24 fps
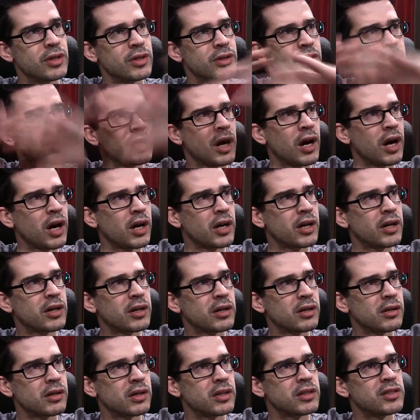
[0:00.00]
in the
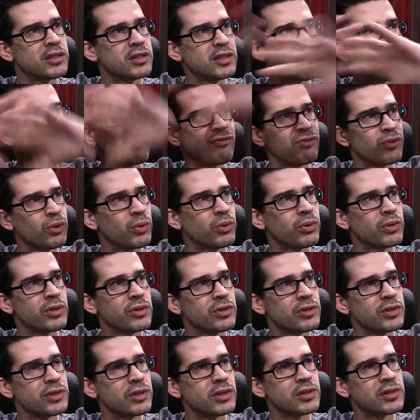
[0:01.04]
dark and sticky
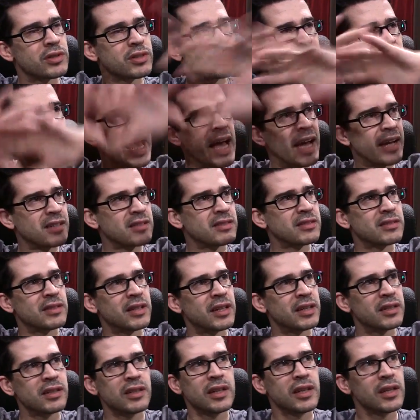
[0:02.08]
floors and snacks
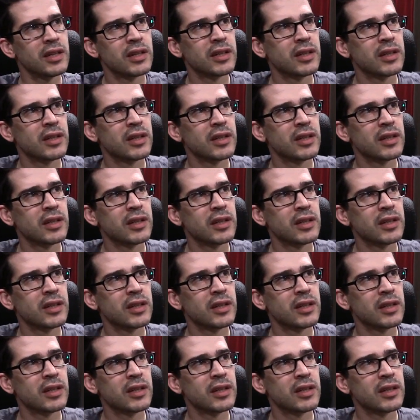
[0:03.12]
that